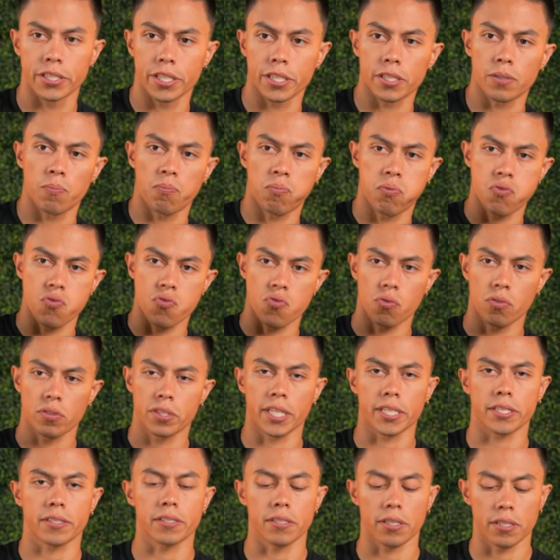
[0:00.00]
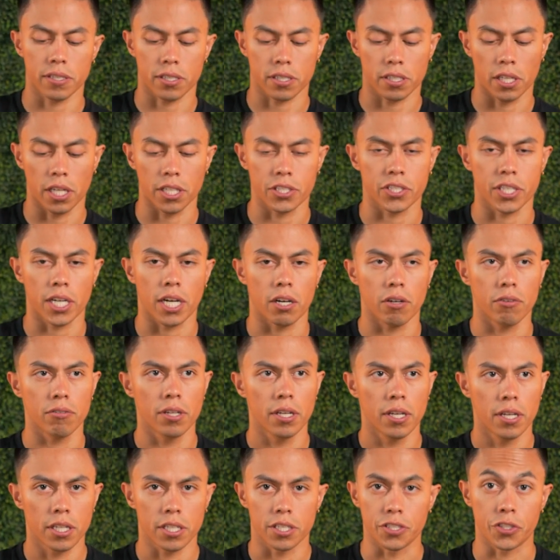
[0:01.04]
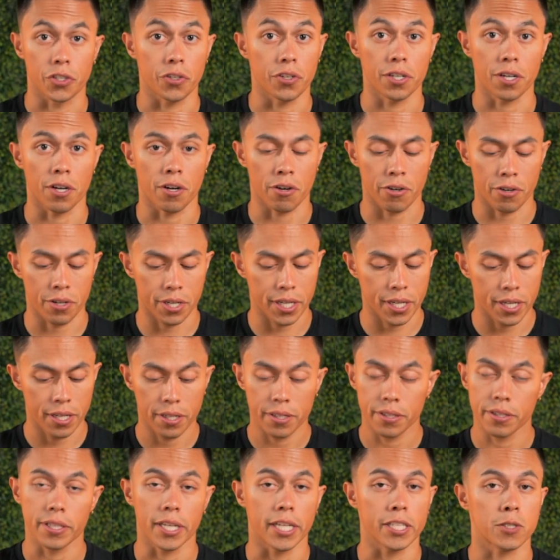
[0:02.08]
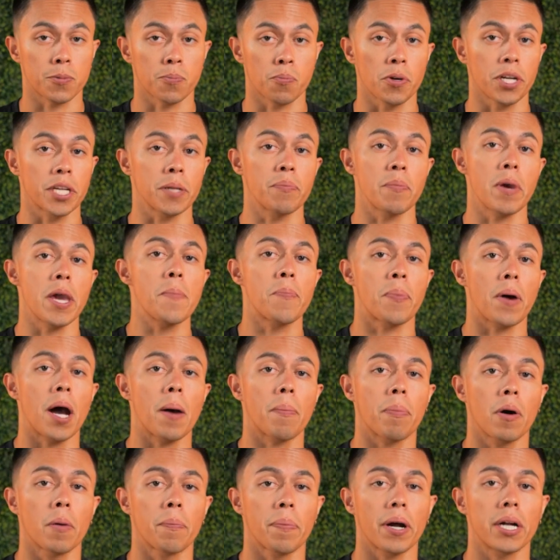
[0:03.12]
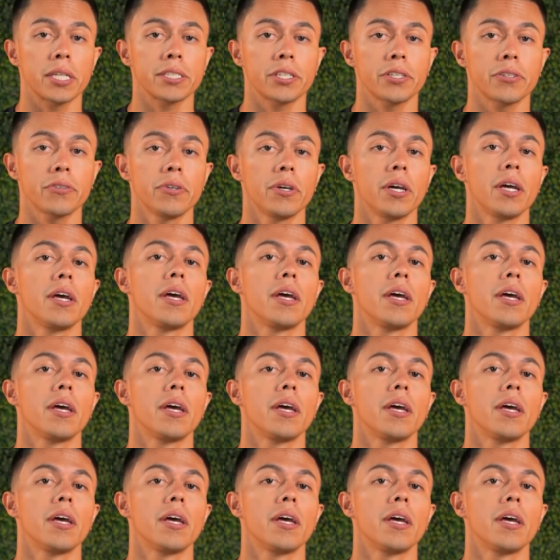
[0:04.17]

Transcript: just take the clutch out because you're in a hurry, that spring may pop up on you